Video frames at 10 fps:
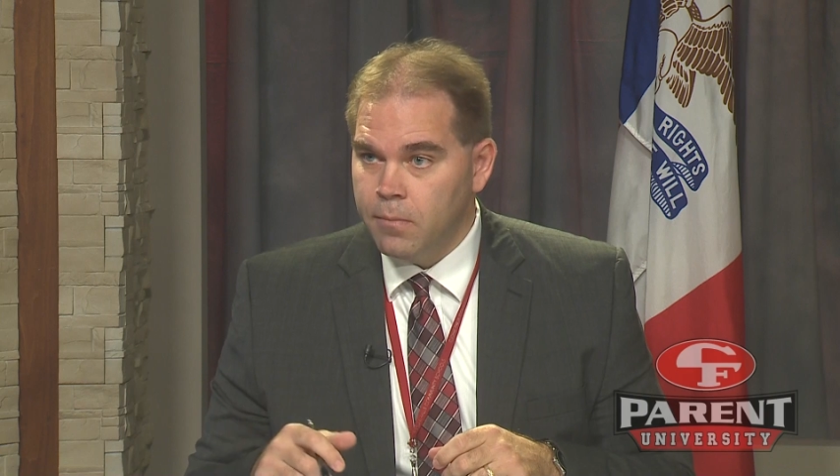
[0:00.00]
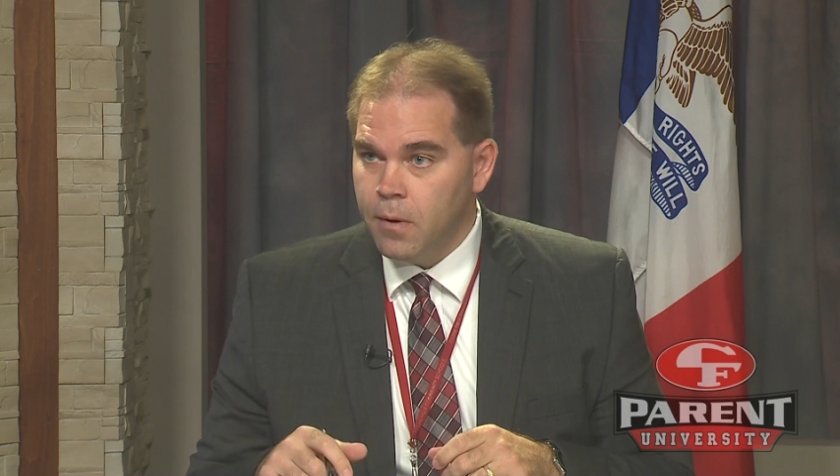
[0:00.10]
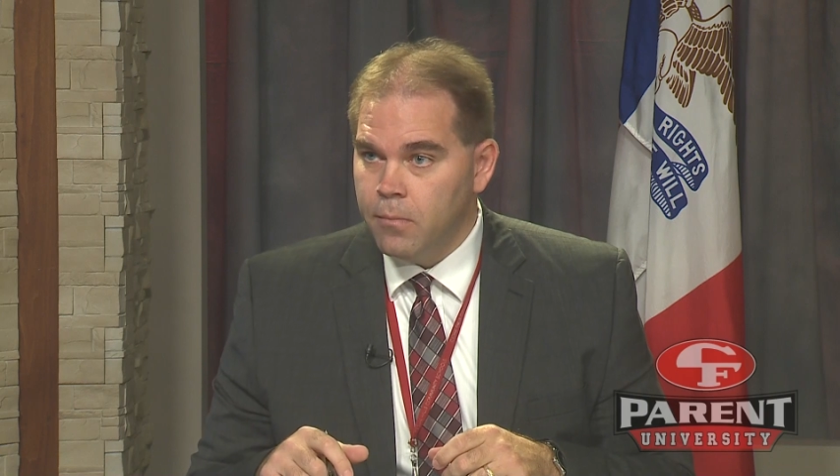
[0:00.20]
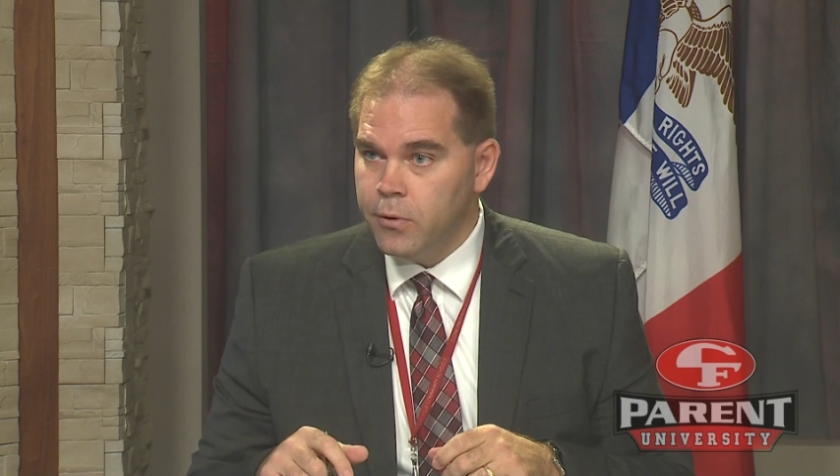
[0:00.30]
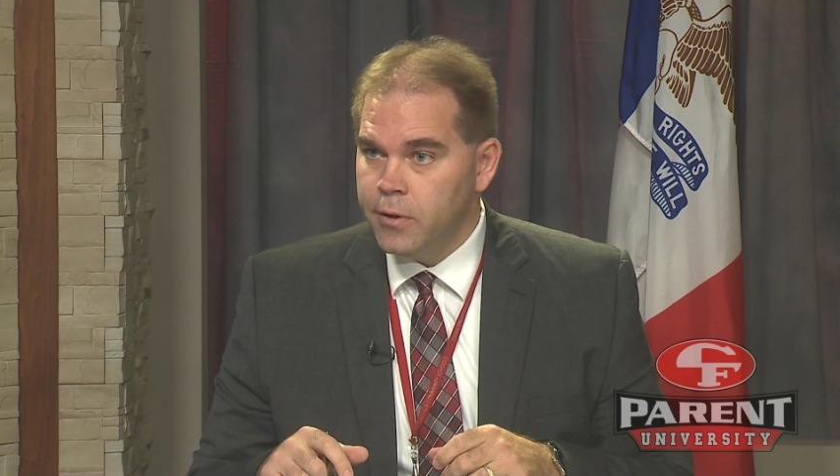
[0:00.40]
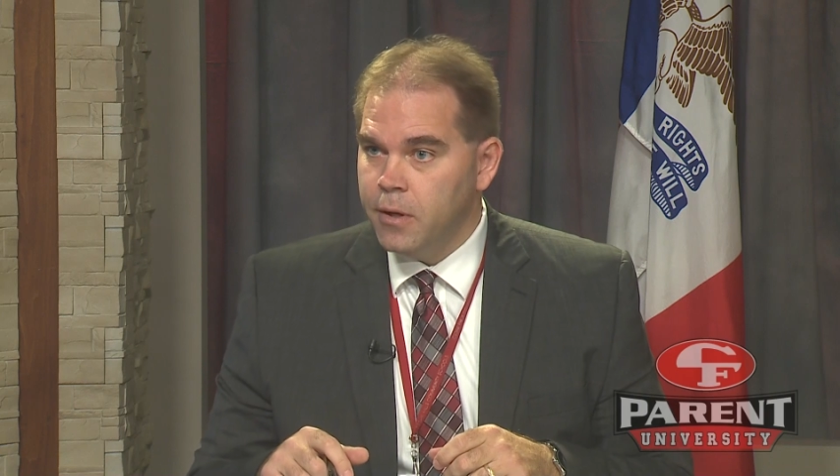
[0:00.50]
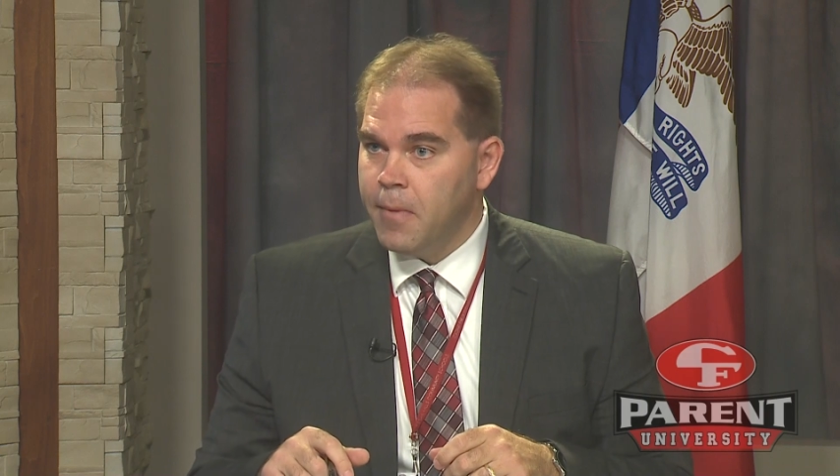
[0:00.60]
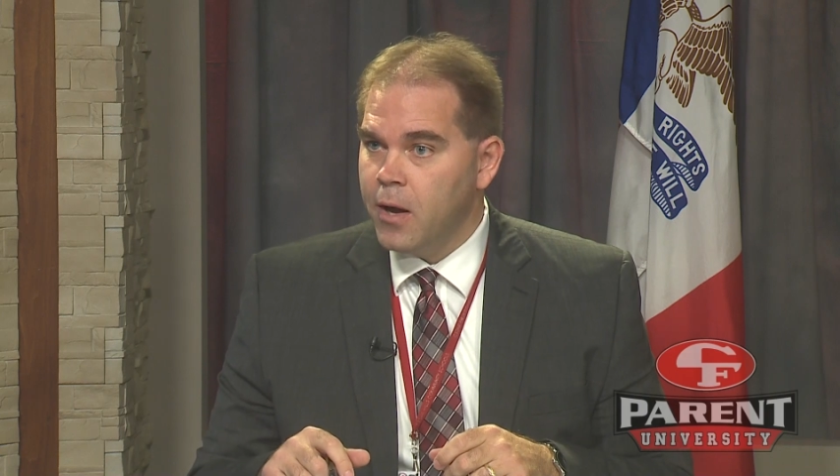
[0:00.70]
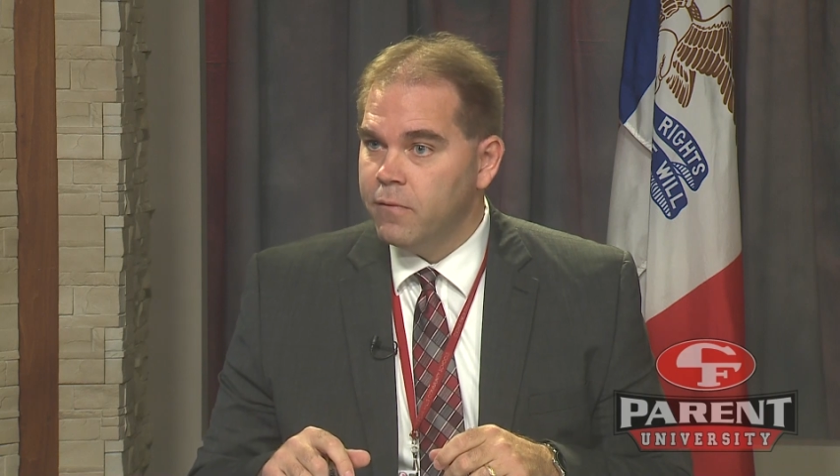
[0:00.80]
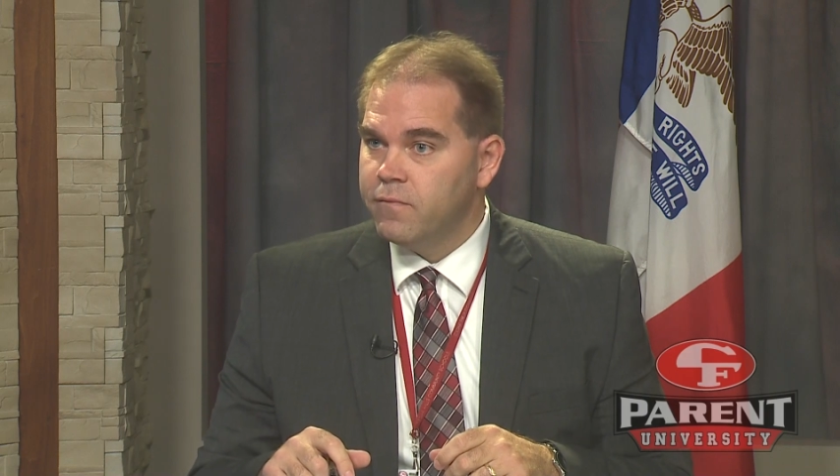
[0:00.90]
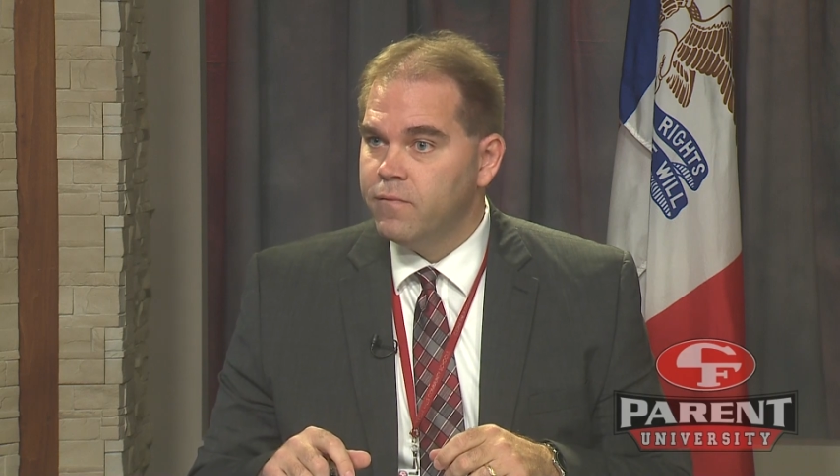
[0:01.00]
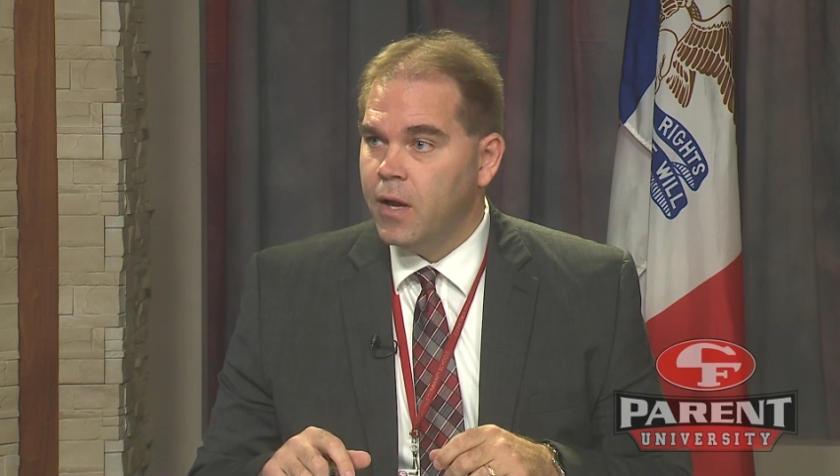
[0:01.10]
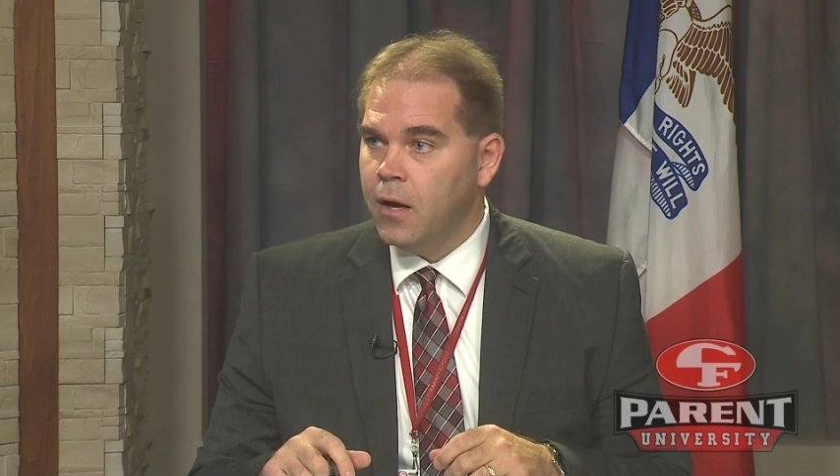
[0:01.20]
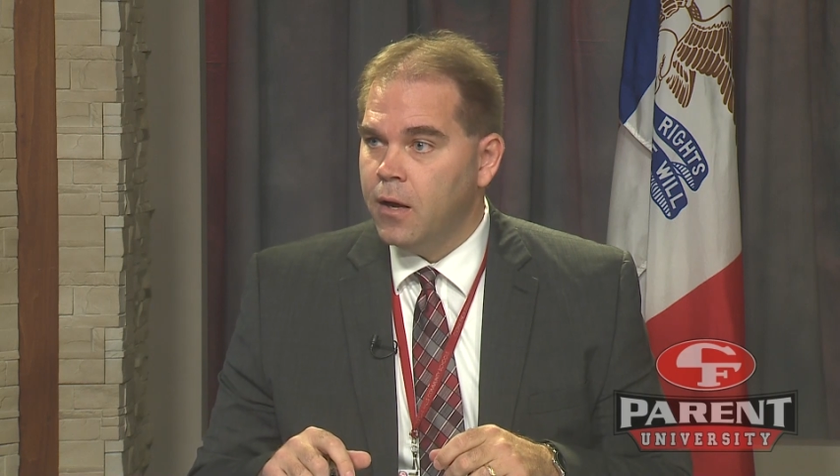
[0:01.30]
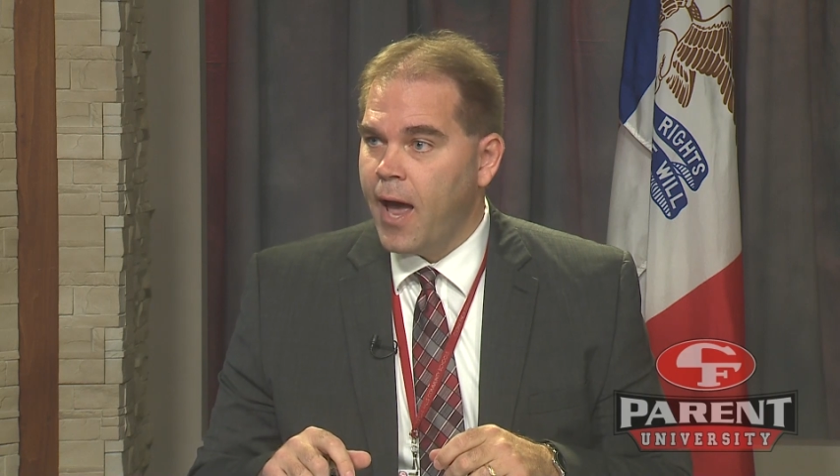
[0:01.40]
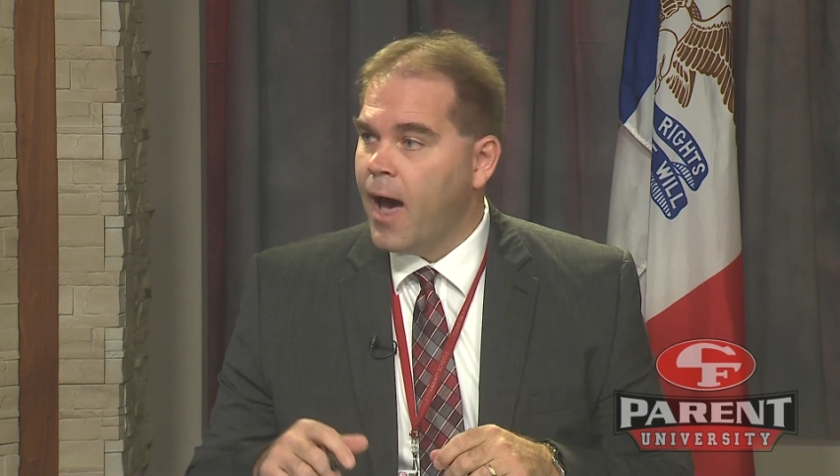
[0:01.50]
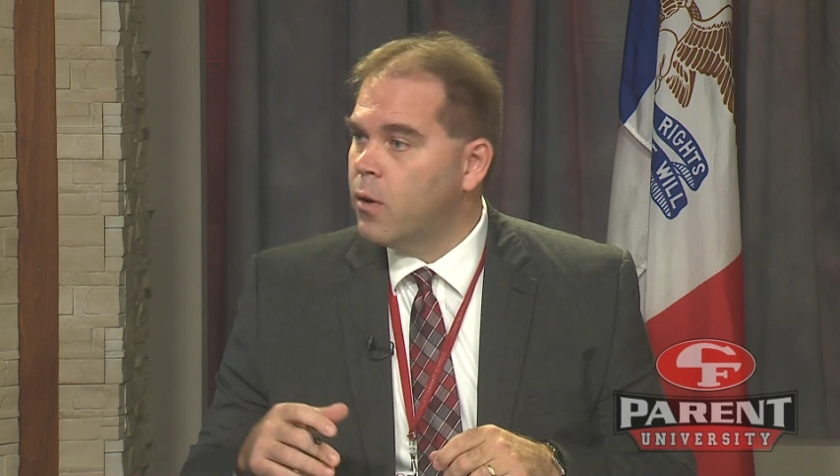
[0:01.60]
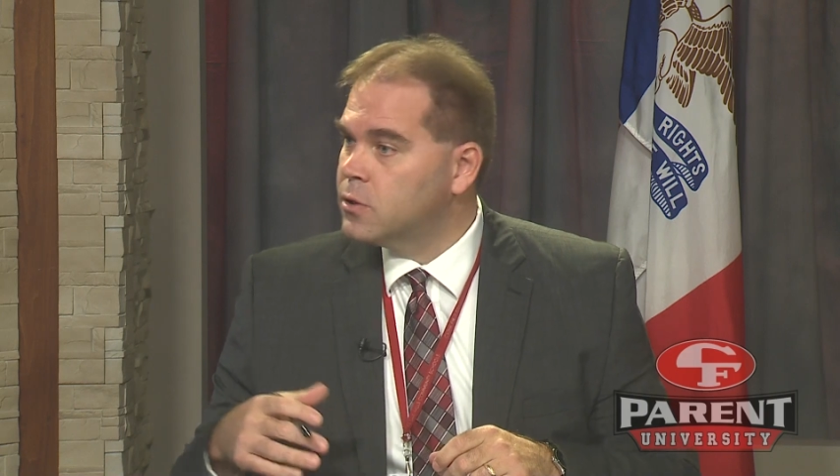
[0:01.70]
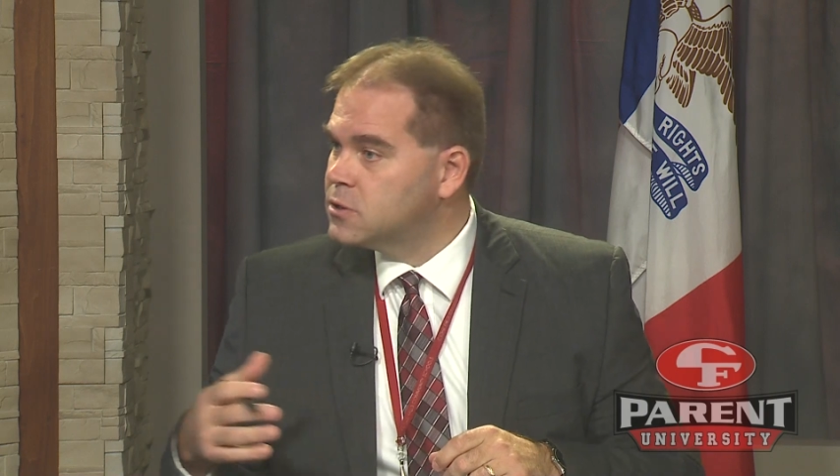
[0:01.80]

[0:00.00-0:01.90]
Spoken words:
member and the amount of hours